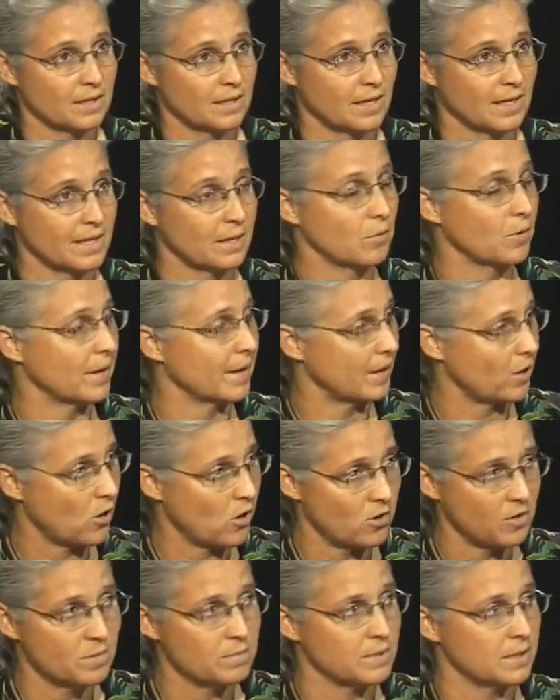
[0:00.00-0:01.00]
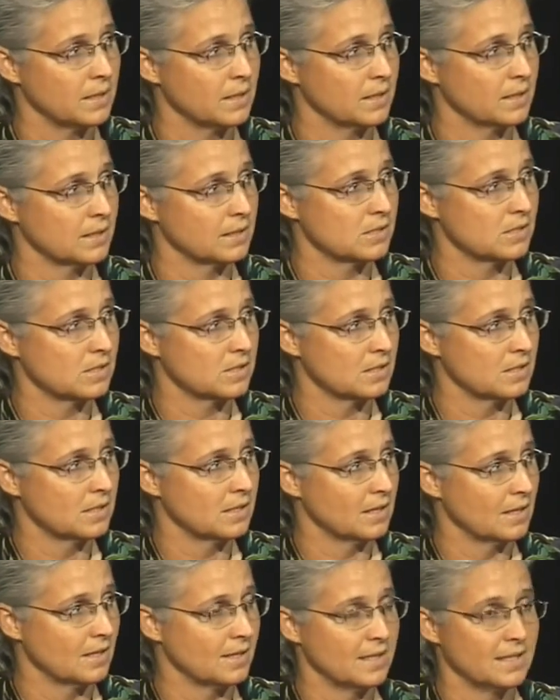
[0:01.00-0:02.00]
And they were at all the meetings,
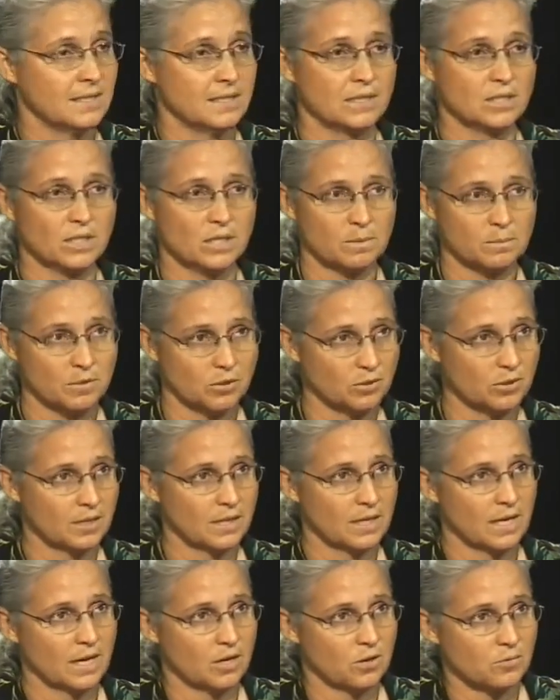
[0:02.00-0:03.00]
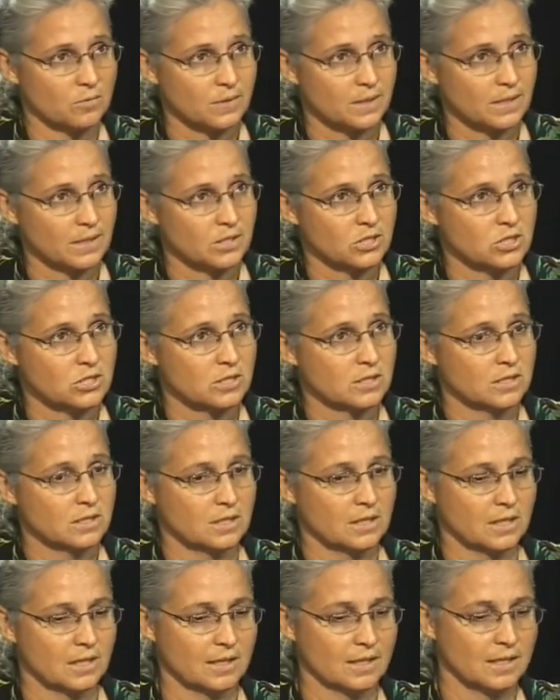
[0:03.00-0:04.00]
and they did the community outreach,
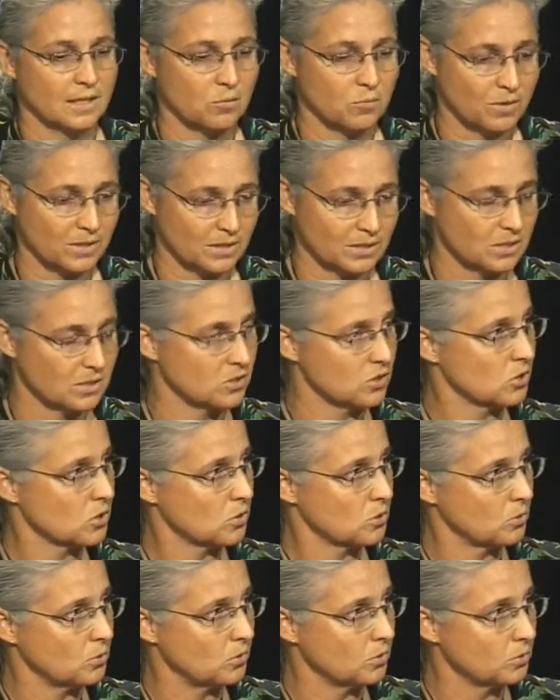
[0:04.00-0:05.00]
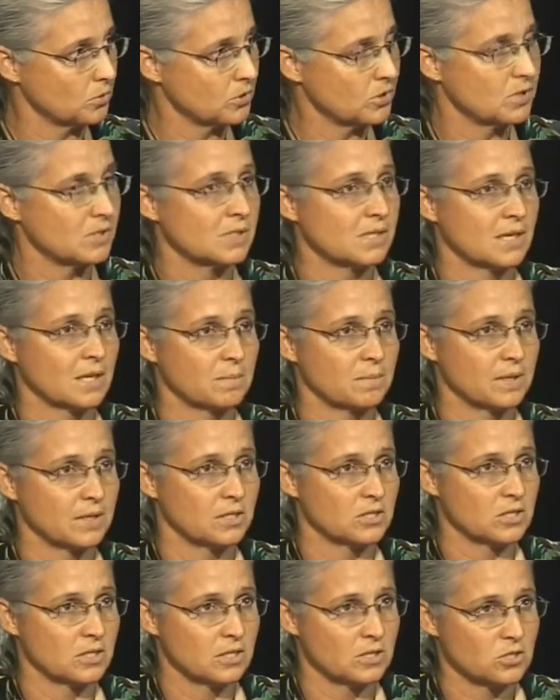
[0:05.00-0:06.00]
and then they went into the schools and set up the
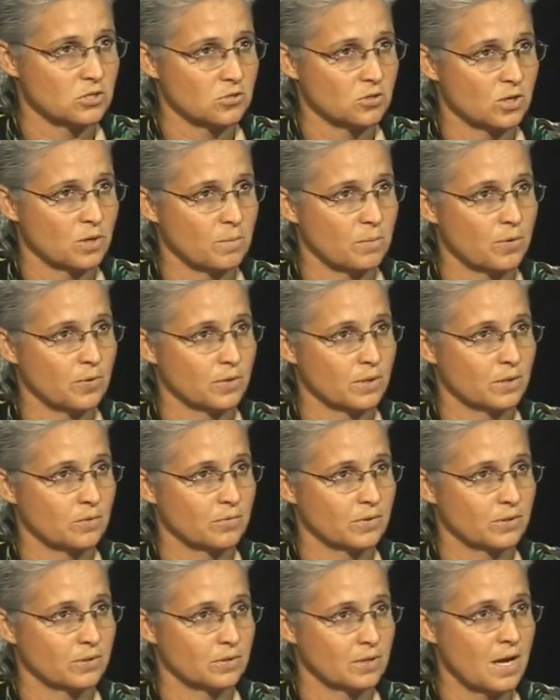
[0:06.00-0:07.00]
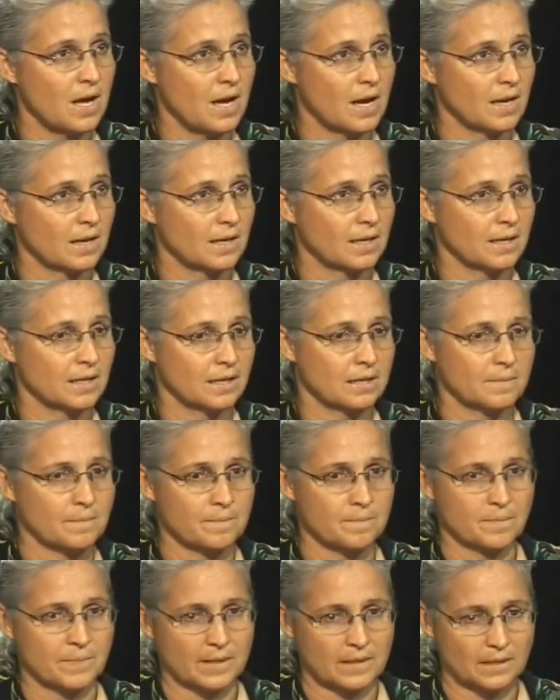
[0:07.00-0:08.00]
educational component with that, and,
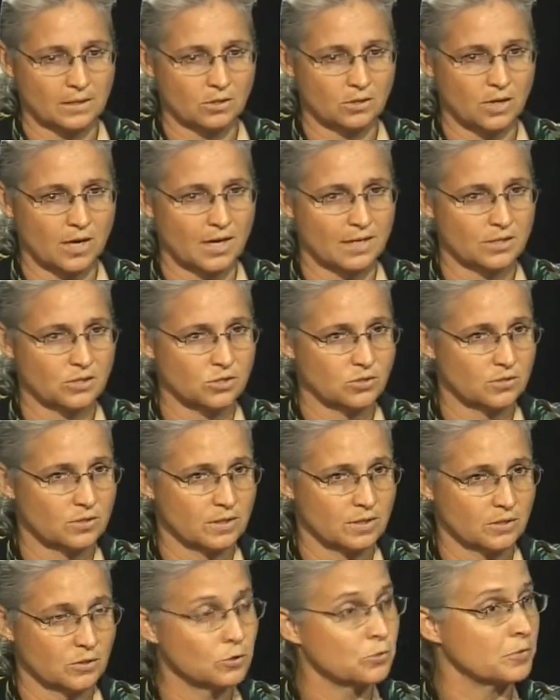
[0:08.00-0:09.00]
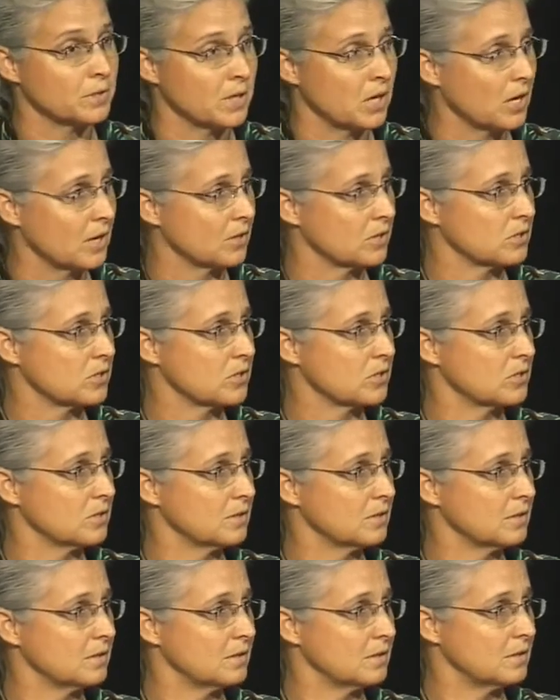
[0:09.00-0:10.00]
you know, how to do the 3 R's.
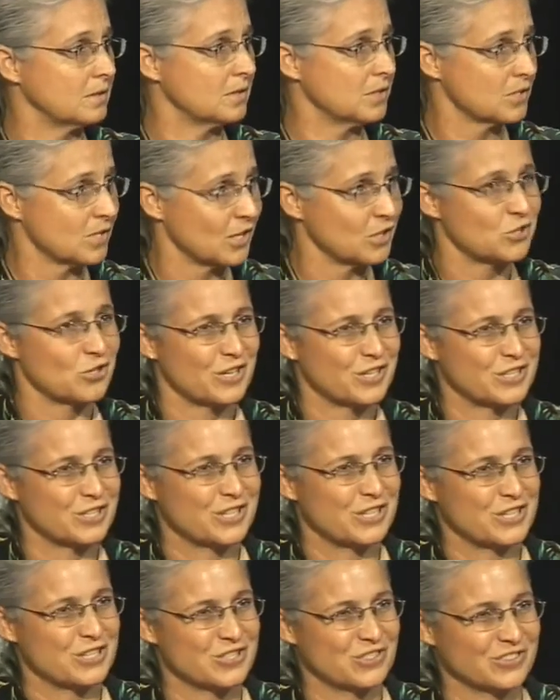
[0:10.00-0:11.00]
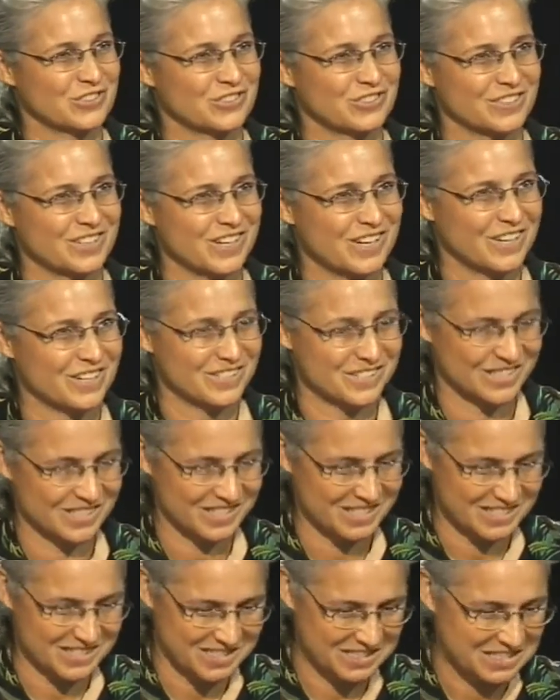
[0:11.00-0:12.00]
And it's not your educational 3 R's,
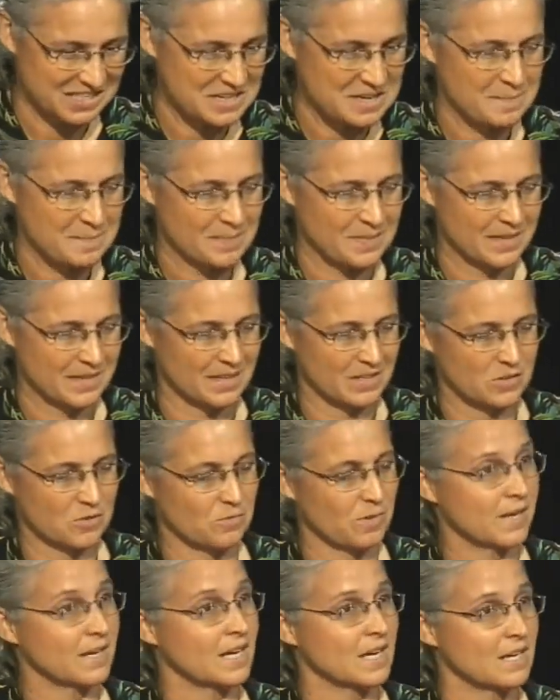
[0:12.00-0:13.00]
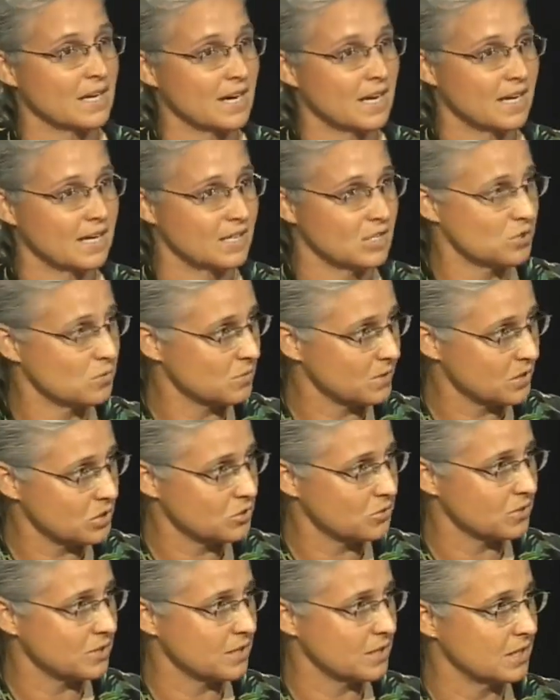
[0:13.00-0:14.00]
it's the, you know, recognize,
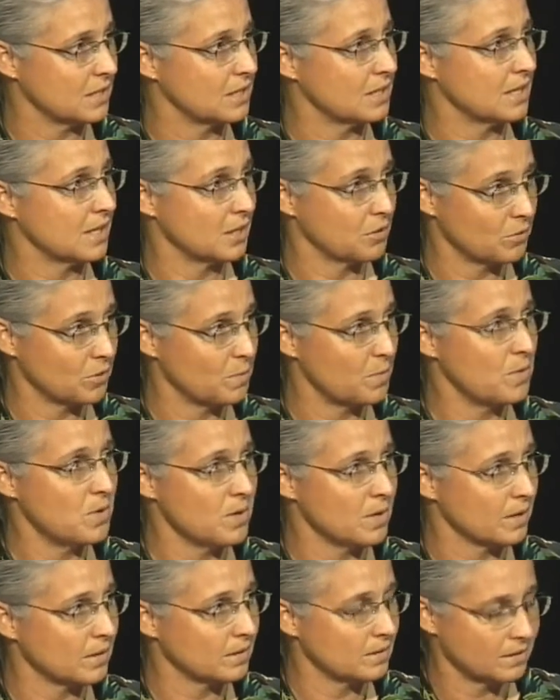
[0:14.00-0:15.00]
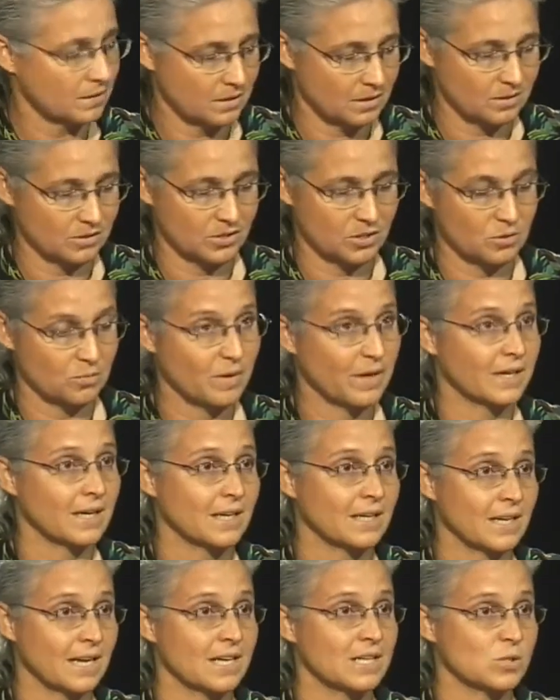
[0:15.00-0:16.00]
retreat, and report. You know, you
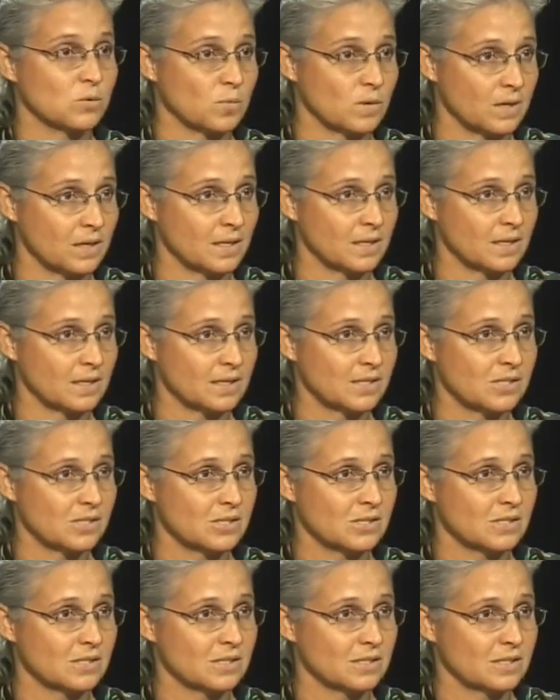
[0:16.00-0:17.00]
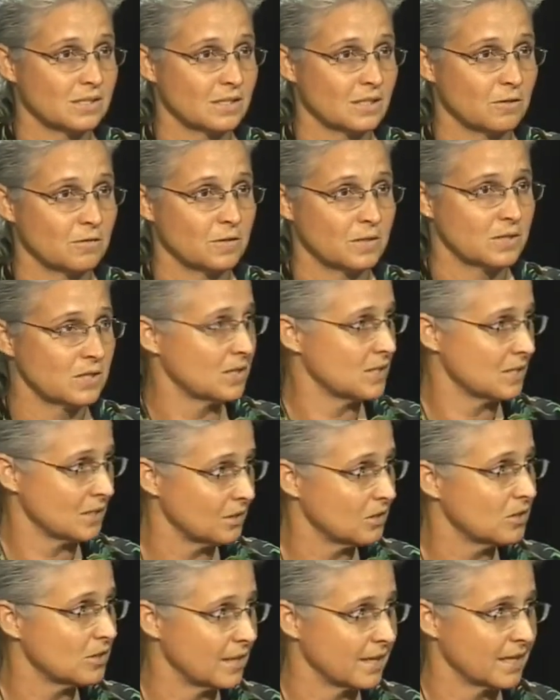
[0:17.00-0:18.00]
recognize what it is. If it doesn't
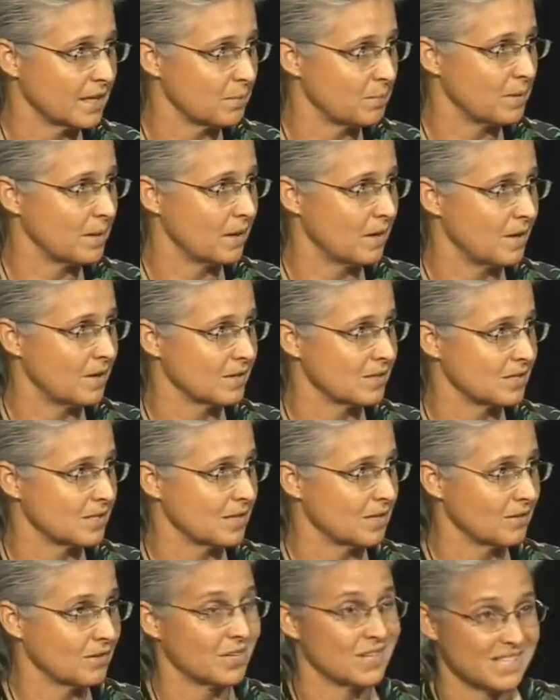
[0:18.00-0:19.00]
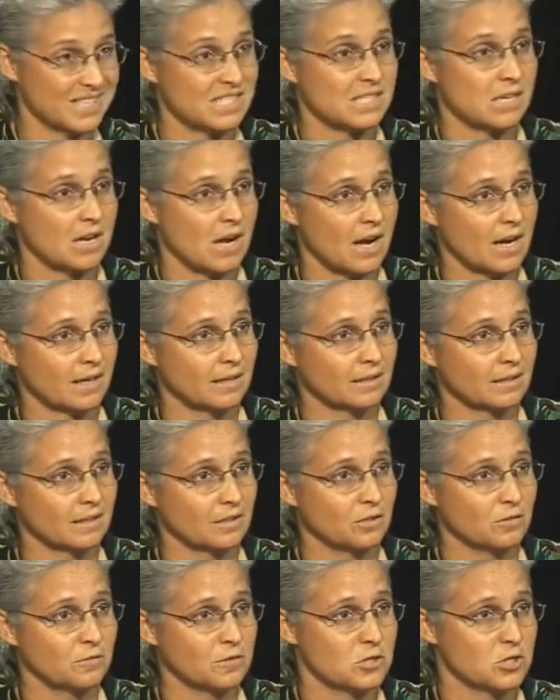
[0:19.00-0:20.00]
look like it belongs there, then it's not. You
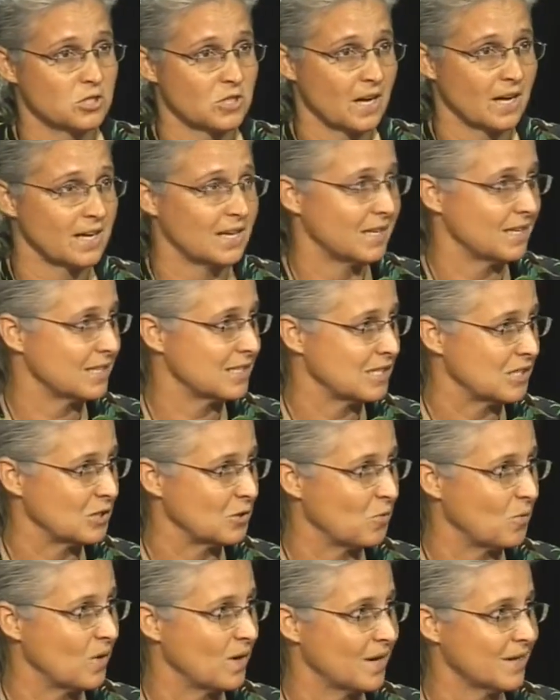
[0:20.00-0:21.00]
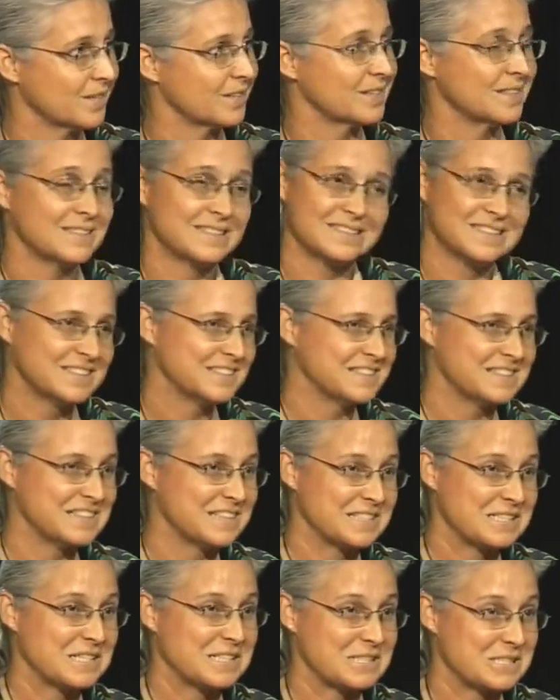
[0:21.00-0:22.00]
know, if it's shiny and it's in the water,
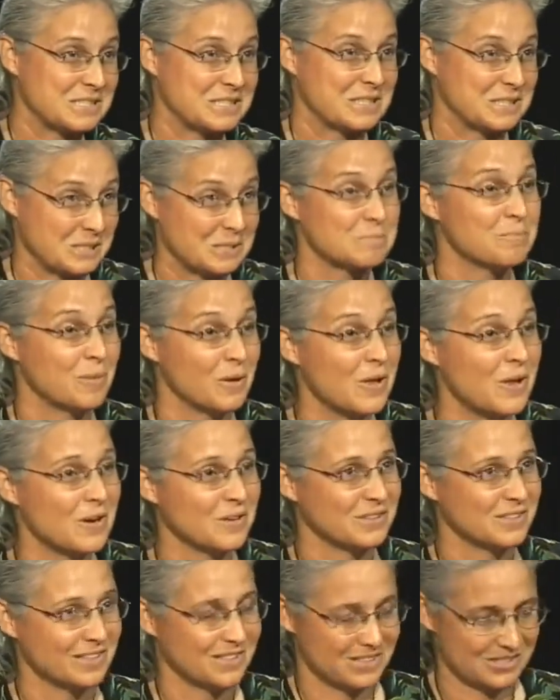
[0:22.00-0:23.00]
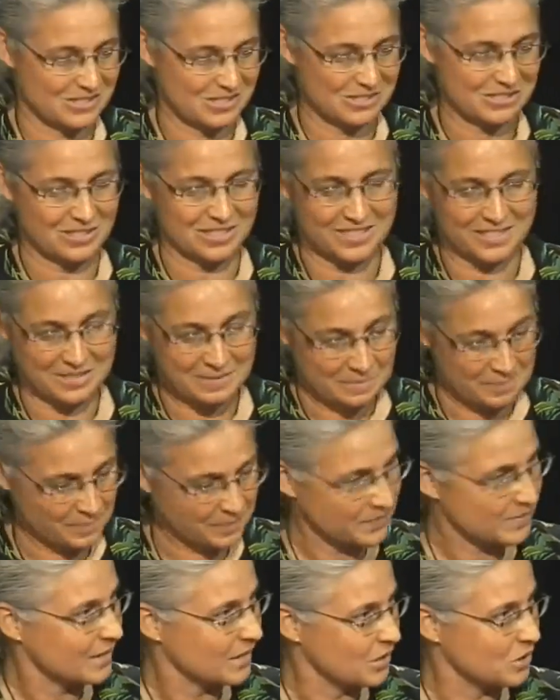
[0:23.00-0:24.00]
that doesn't belong there. So then
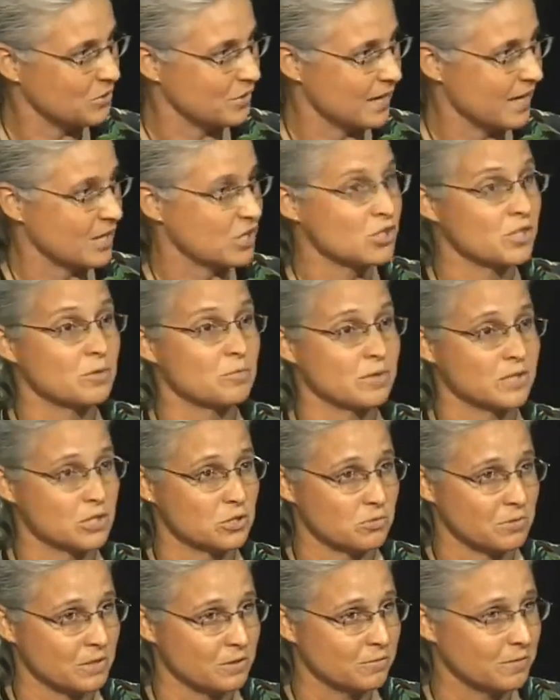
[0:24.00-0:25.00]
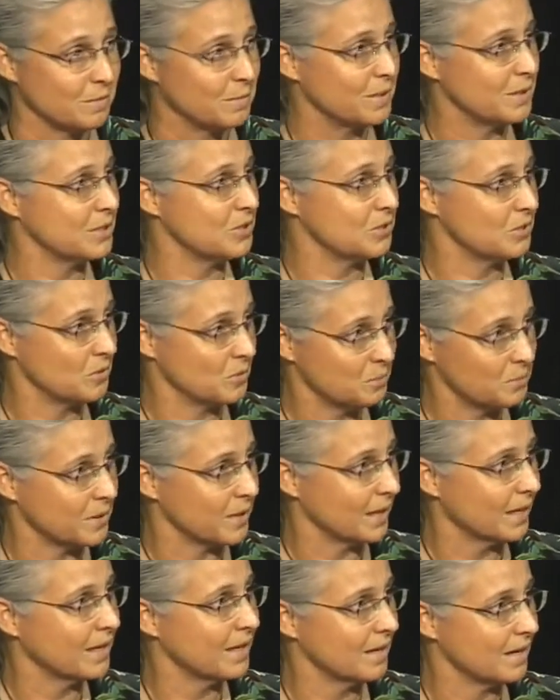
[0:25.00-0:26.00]
you would actually retreat from it, you don't
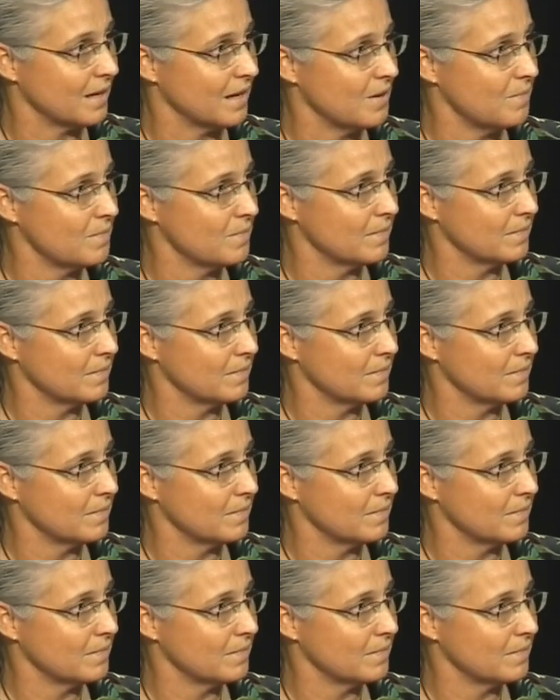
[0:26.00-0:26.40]
pick it up,